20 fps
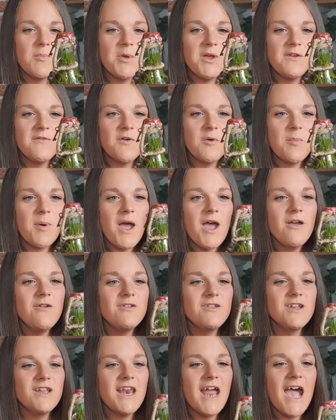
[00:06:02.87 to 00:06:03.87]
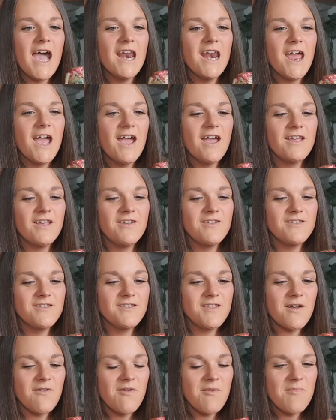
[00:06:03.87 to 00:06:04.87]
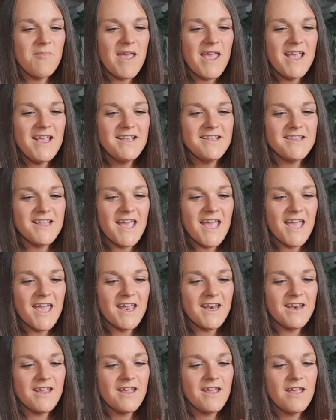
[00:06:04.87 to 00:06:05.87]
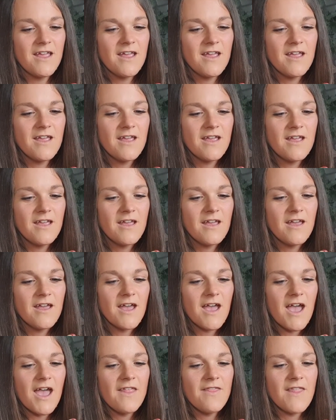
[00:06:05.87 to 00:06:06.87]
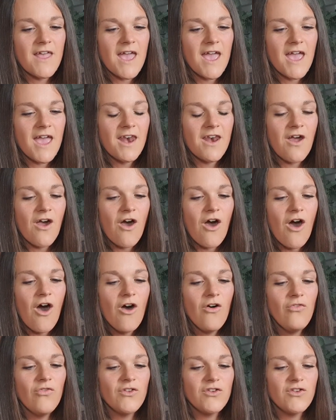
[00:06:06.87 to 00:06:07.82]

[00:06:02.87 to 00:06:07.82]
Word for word: beautiful potion hannah you're so amazing and then on